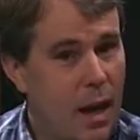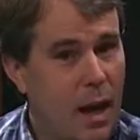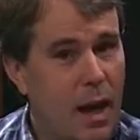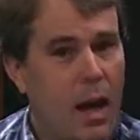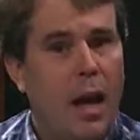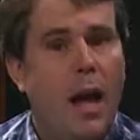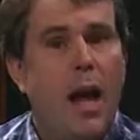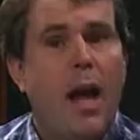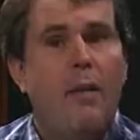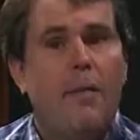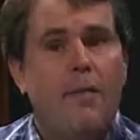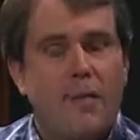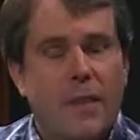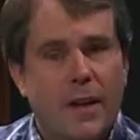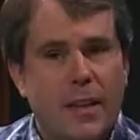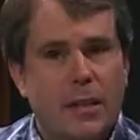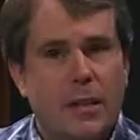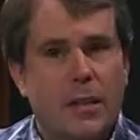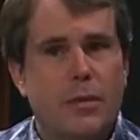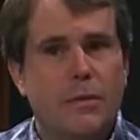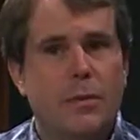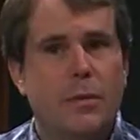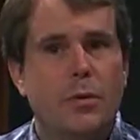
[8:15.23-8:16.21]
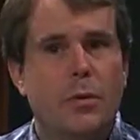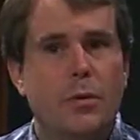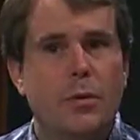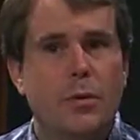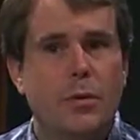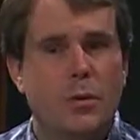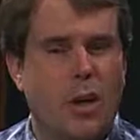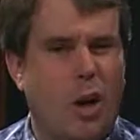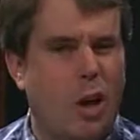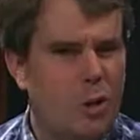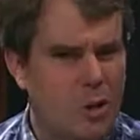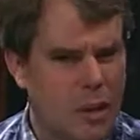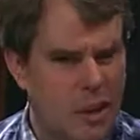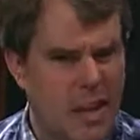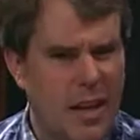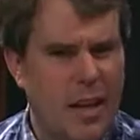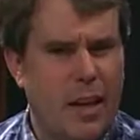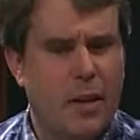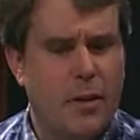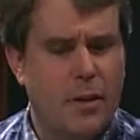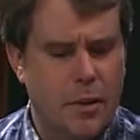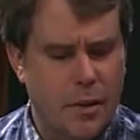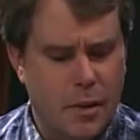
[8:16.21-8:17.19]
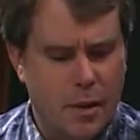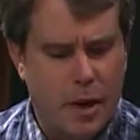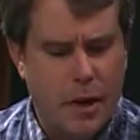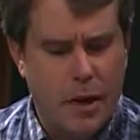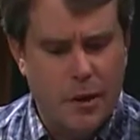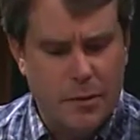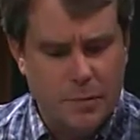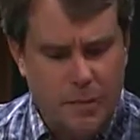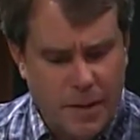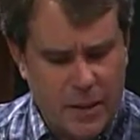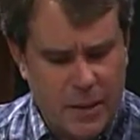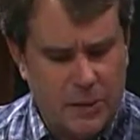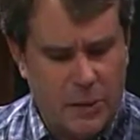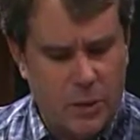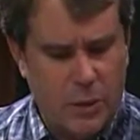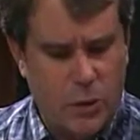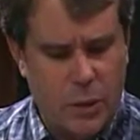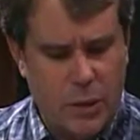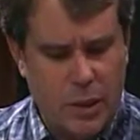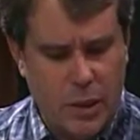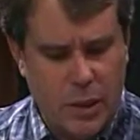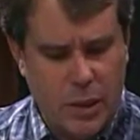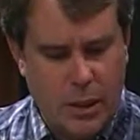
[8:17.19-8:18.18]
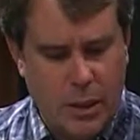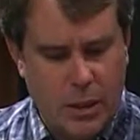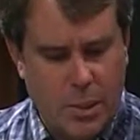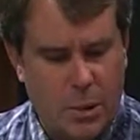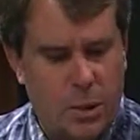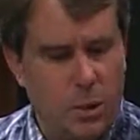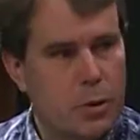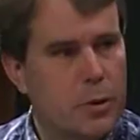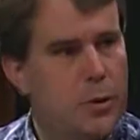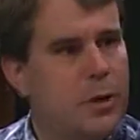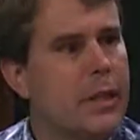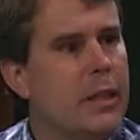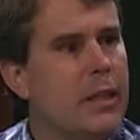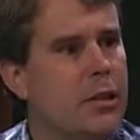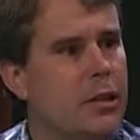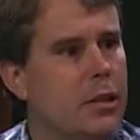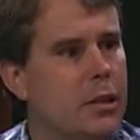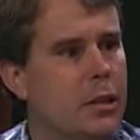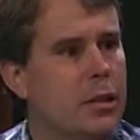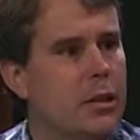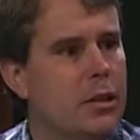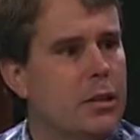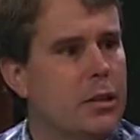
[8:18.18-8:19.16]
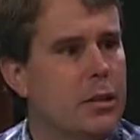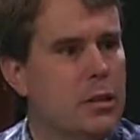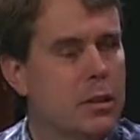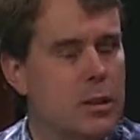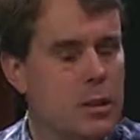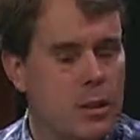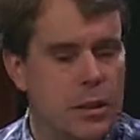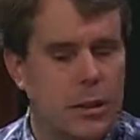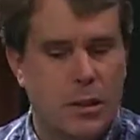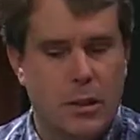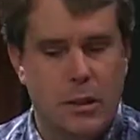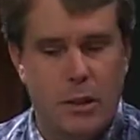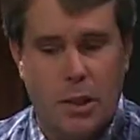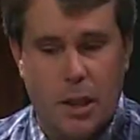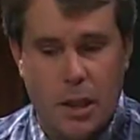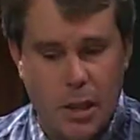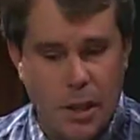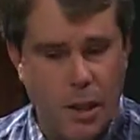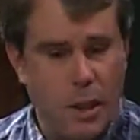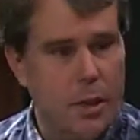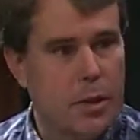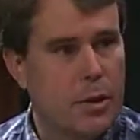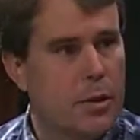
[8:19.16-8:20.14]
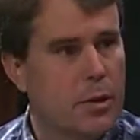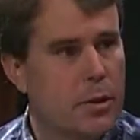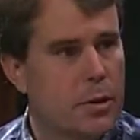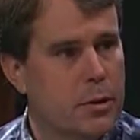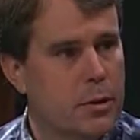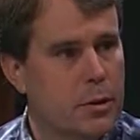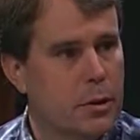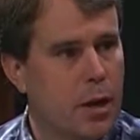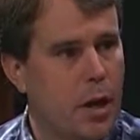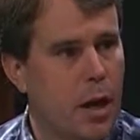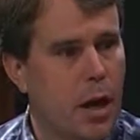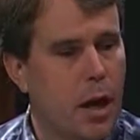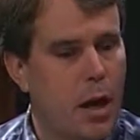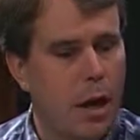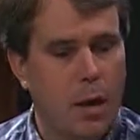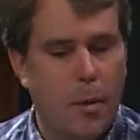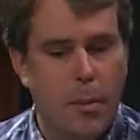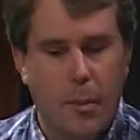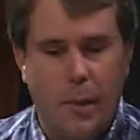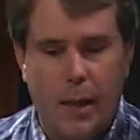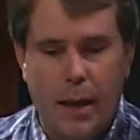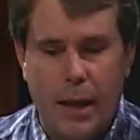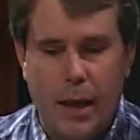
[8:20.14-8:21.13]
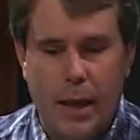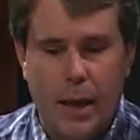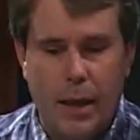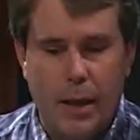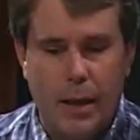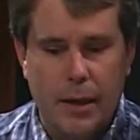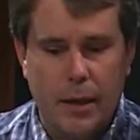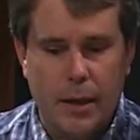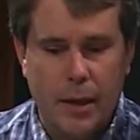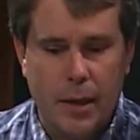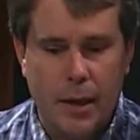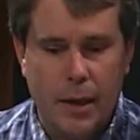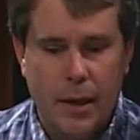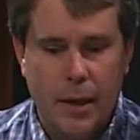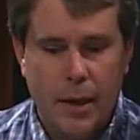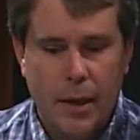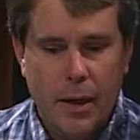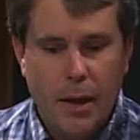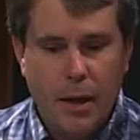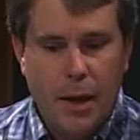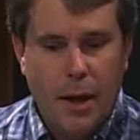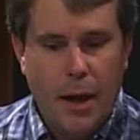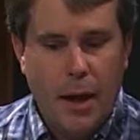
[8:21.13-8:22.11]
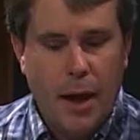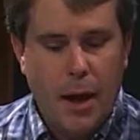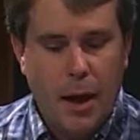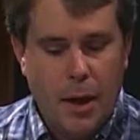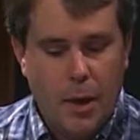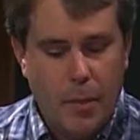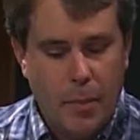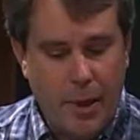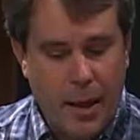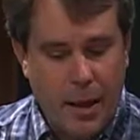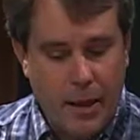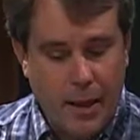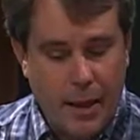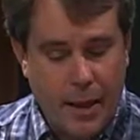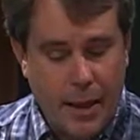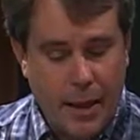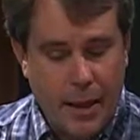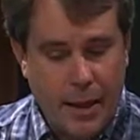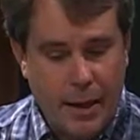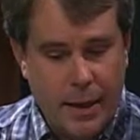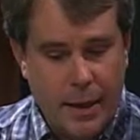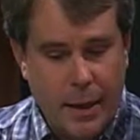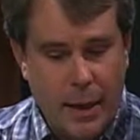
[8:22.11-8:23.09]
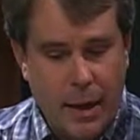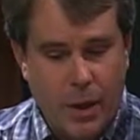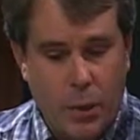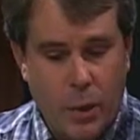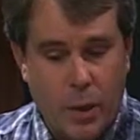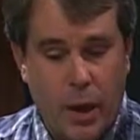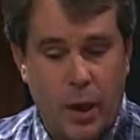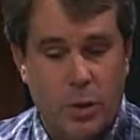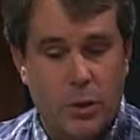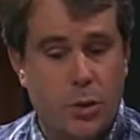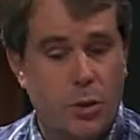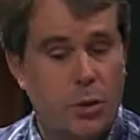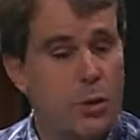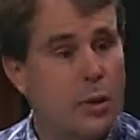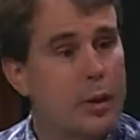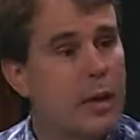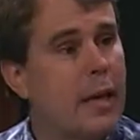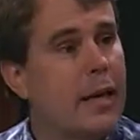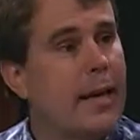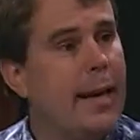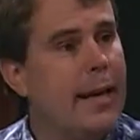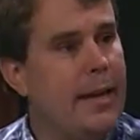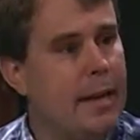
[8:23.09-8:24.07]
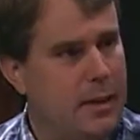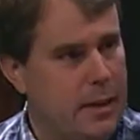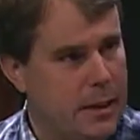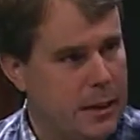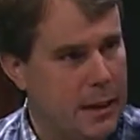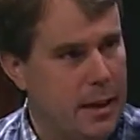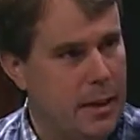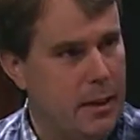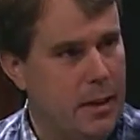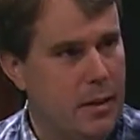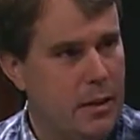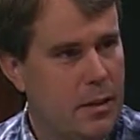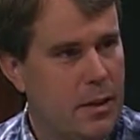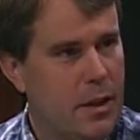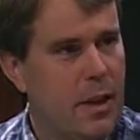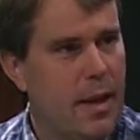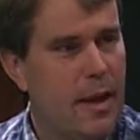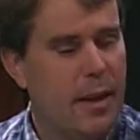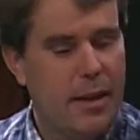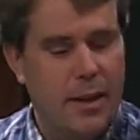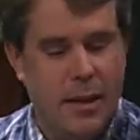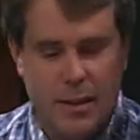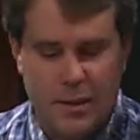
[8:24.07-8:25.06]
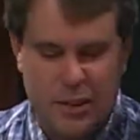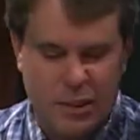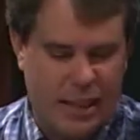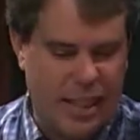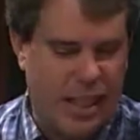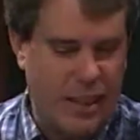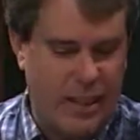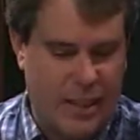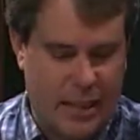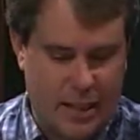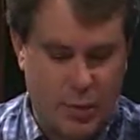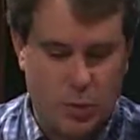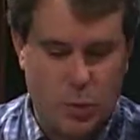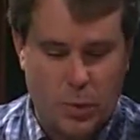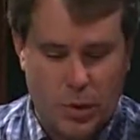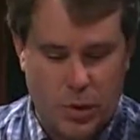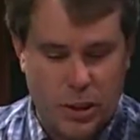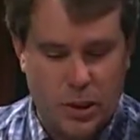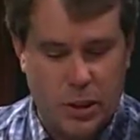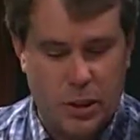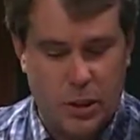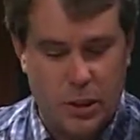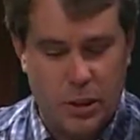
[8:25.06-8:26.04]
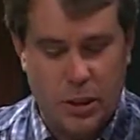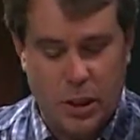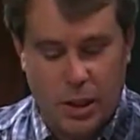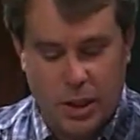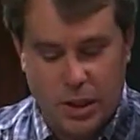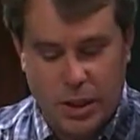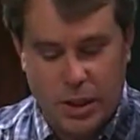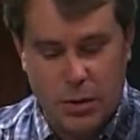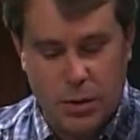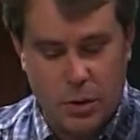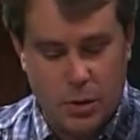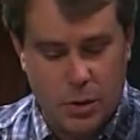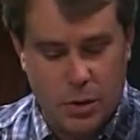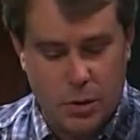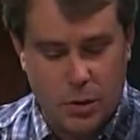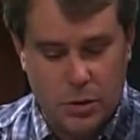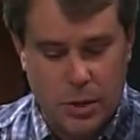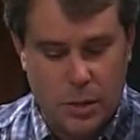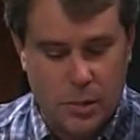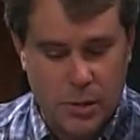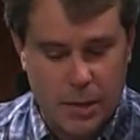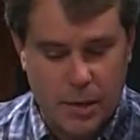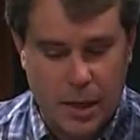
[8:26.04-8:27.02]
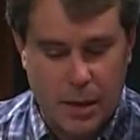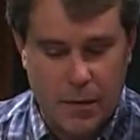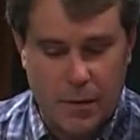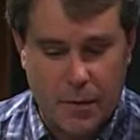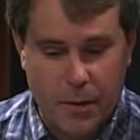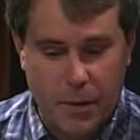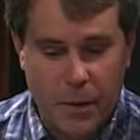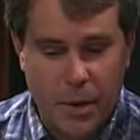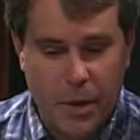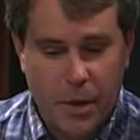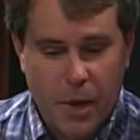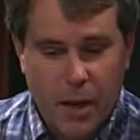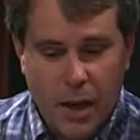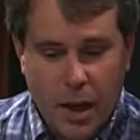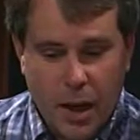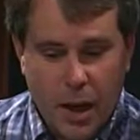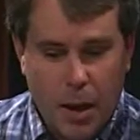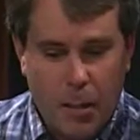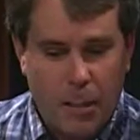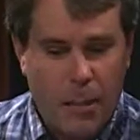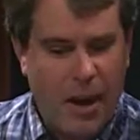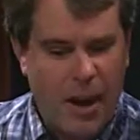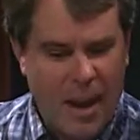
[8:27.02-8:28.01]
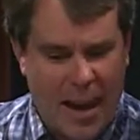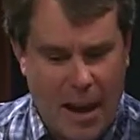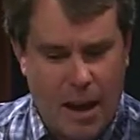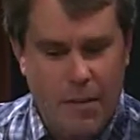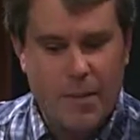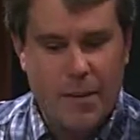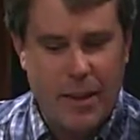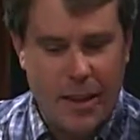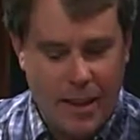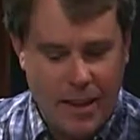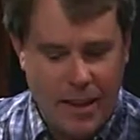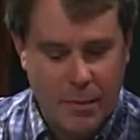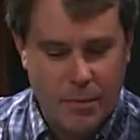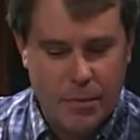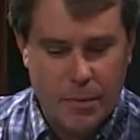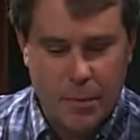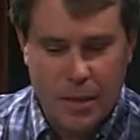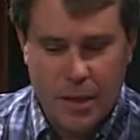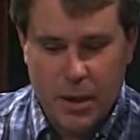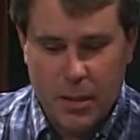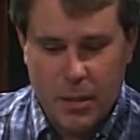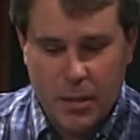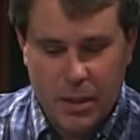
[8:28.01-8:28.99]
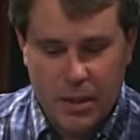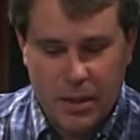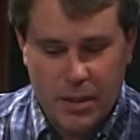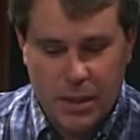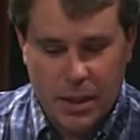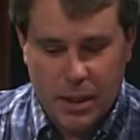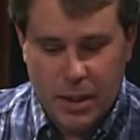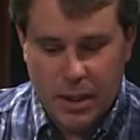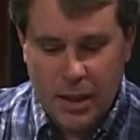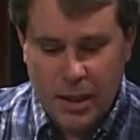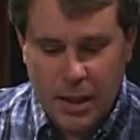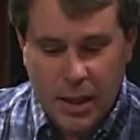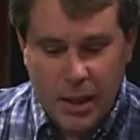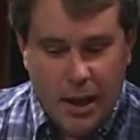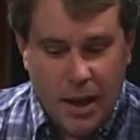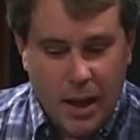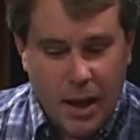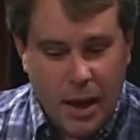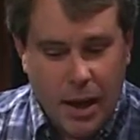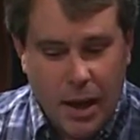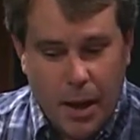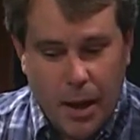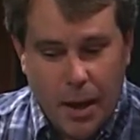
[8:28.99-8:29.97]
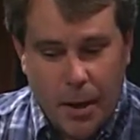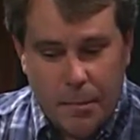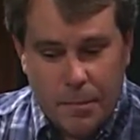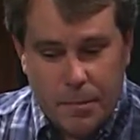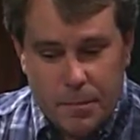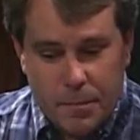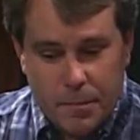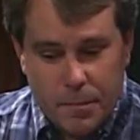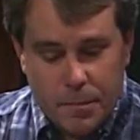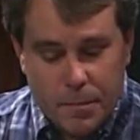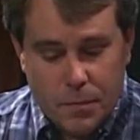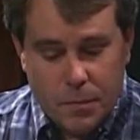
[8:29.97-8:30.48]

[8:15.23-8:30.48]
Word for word: uh, or festivals altogether. Altogether, okay. Uh, festivals. We did a number of screenings just in in theaters -huh. Um, and uh, um, and then uh, we also screened on AETN, mm -hmm, and uh, mm -hmm. so mm-hmm. that, that's where a good chunk of that those numbers came from. Uh, about half of that came from there, but uh, um,